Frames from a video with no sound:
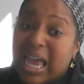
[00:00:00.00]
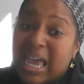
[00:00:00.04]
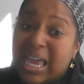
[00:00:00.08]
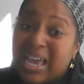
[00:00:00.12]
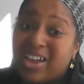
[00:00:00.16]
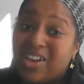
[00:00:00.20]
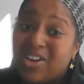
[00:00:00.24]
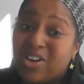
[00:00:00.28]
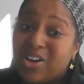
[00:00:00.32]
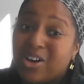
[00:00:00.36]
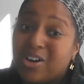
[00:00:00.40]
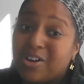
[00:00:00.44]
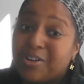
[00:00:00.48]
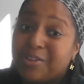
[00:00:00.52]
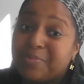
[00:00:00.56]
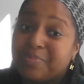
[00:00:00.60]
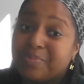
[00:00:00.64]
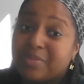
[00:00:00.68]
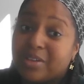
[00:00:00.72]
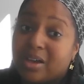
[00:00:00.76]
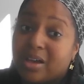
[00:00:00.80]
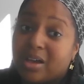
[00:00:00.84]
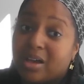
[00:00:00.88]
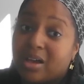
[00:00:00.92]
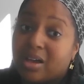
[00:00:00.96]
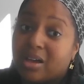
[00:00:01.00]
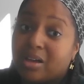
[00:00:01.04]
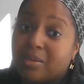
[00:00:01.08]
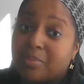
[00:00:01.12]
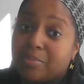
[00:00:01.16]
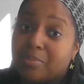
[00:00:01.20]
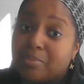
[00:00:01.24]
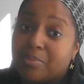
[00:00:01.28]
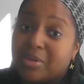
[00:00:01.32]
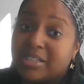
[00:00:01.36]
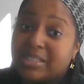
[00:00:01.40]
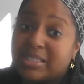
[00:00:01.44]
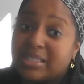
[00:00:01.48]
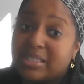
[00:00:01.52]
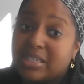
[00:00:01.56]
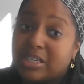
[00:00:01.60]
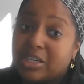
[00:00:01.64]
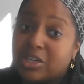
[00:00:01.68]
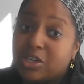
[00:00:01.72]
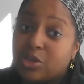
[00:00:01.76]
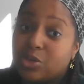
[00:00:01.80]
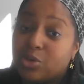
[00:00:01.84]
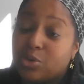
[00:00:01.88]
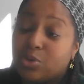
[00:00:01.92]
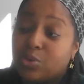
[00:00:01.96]
anger, um,
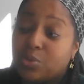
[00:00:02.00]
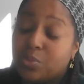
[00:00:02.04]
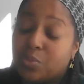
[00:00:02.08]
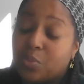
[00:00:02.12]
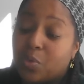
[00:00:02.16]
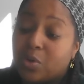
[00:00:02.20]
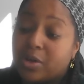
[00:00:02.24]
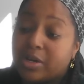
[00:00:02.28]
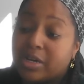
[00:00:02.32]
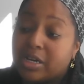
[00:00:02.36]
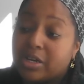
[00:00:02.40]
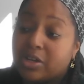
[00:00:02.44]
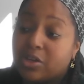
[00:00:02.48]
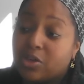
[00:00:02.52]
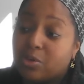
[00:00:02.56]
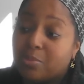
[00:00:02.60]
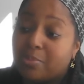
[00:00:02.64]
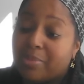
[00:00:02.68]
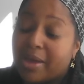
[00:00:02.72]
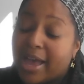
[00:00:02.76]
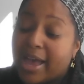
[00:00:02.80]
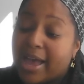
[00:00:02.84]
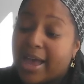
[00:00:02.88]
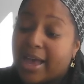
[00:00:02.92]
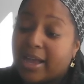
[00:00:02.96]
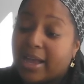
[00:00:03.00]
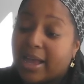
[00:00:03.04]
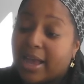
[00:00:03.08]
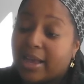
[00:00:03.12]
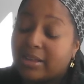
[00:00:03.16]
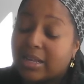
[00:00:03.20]
missing you, wanting you back.